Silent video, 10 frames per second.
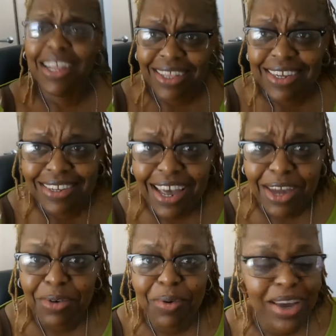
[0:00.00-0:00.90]
not this
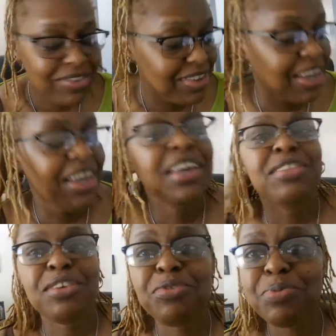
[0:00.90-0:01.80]
kind of question.
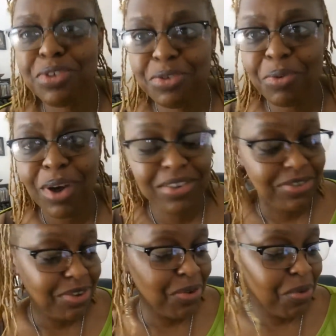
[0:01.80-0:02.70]
This was the
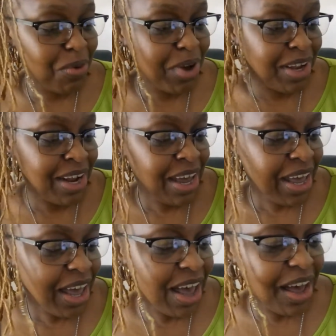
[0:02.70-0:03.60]
question on
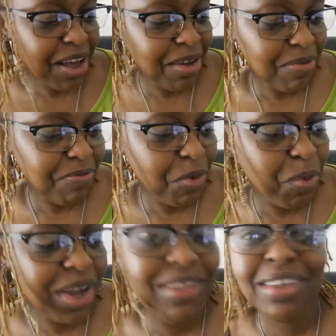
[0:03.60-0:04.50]

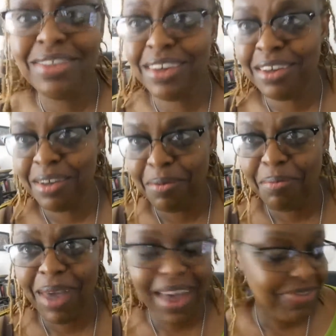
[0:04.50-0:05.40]
for one of the
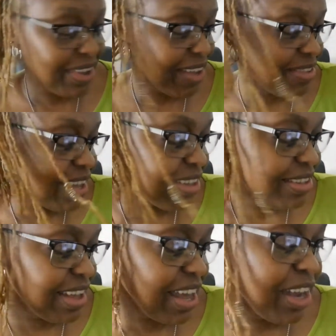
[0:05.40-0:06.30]
math tests.
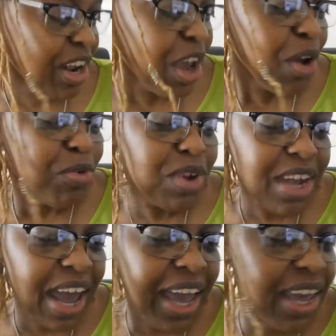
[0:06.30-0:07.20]
It said,
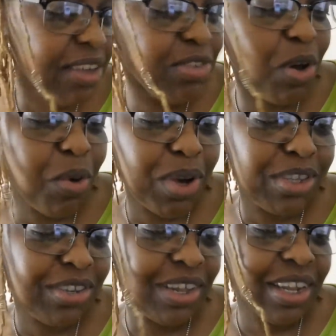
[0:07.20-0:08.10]
Renee is
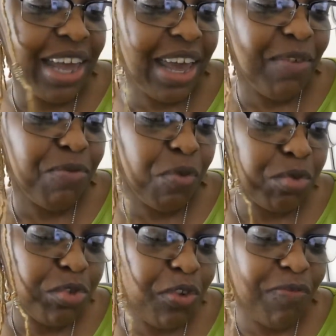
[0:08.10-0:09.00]
going to the lake
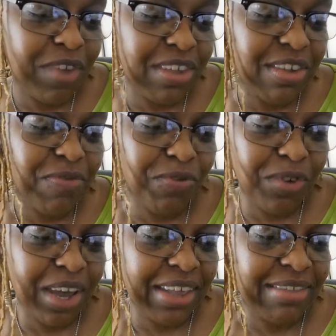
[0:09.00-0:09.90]
to visit
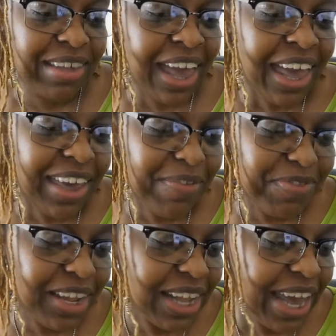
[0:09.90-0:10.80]
friends.
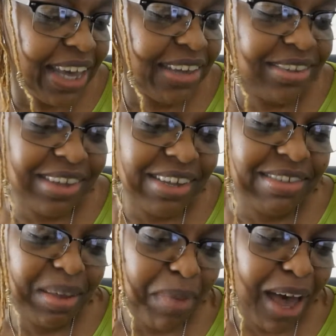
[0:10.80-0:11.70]
If the lake is
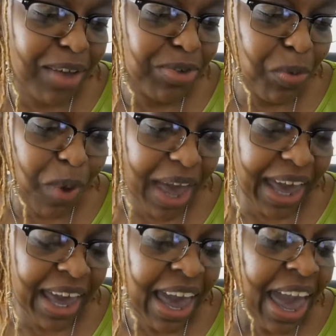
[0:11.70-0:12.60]
60 miles
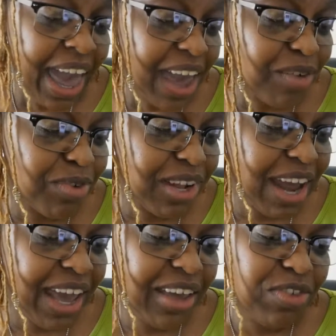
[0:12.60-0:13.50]
away and
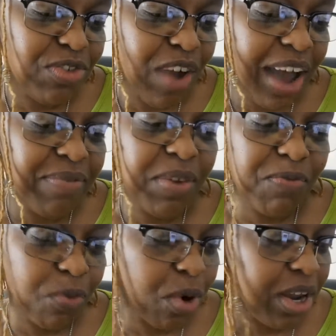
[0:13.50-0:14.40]
Renee is
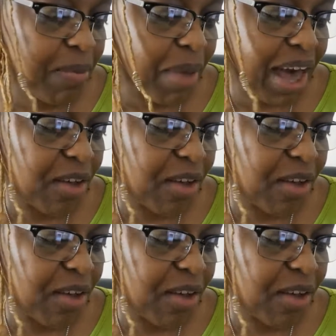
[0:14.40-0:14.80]
driving 40